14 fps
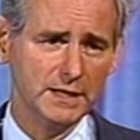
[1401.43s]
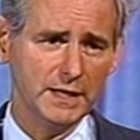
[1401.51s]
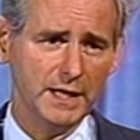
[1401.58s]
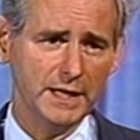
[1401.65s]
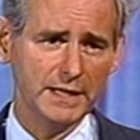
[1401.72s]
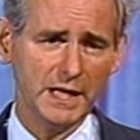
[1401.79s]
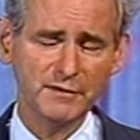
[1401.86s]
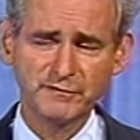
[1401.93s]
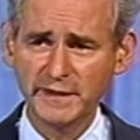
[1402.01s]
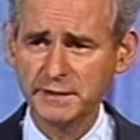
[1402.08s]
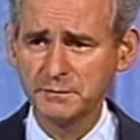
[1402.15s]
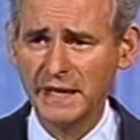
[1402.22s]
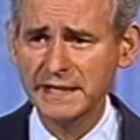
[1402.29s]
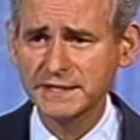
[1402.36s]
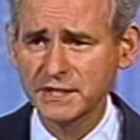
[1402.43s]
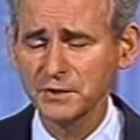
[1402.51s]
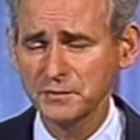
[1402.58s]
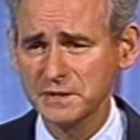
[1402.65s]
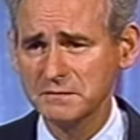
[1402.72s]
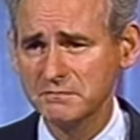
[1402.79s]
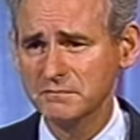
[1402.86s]
and I feed my
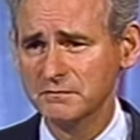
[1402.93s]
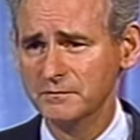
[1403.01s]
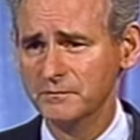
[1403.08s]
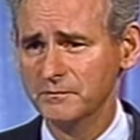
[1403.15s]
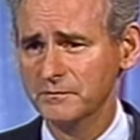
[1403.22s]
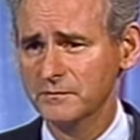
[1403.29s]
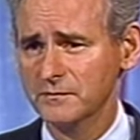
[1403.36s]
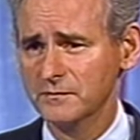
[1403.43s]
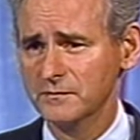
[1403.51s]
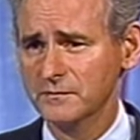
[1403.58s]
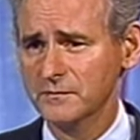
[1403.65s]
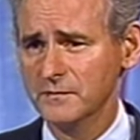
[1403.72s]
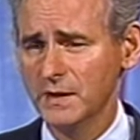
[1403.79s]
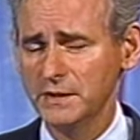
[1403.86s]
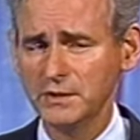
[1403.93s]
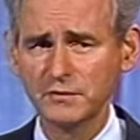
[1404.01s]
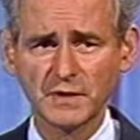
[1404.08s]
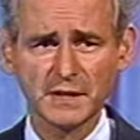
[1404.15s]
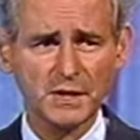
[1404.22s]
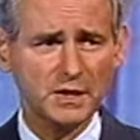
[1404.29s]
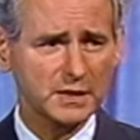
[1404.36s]
children, and you've
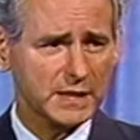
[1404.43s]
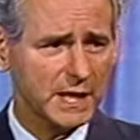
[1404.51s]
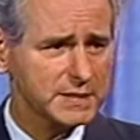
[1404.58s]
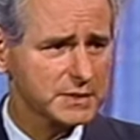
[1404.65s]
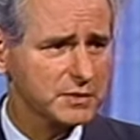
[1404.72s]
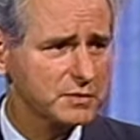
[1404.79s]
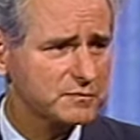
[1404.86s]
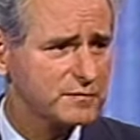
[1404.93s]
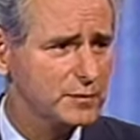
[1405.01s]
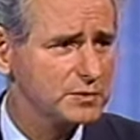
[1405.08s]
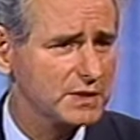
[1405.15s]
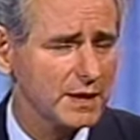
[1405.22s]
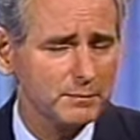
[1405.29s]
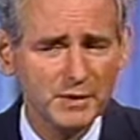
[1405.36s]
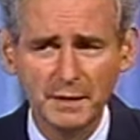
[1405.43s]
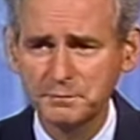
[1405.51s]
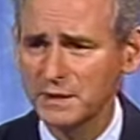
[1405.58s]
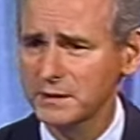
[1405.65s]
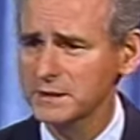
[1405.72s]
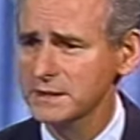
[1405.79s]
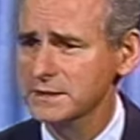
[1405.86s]
got all kinds of good food coming up
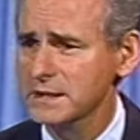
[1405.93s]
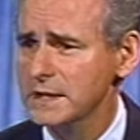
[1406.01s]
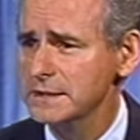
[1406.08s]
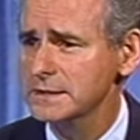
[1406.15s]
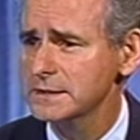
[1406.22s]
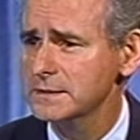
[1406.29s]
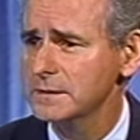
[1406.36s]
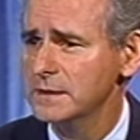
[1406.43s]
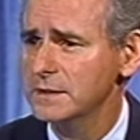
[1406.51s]
here in this garden.